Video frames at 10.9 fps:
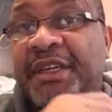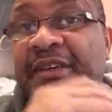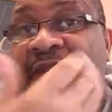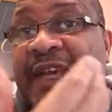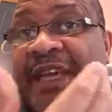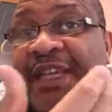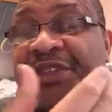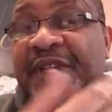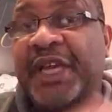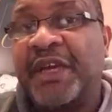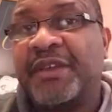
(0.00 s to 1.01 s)
your
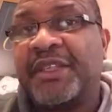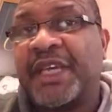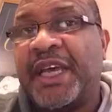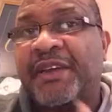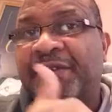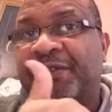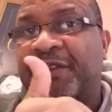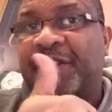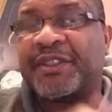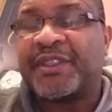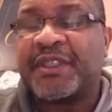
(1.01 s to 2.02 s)
financial health, and of
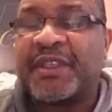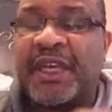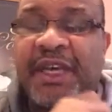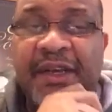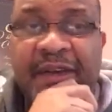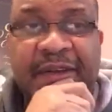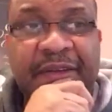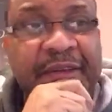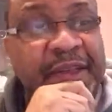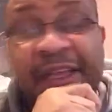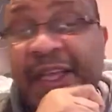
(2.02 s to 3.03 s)
course, uh,
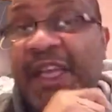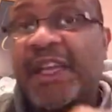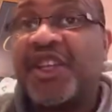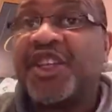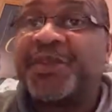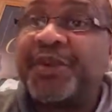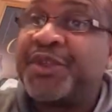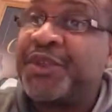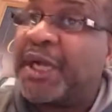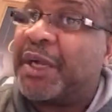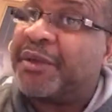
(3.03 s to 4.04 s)
your
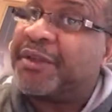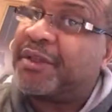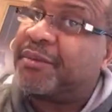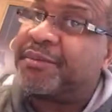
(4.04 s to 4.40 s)
spiritual health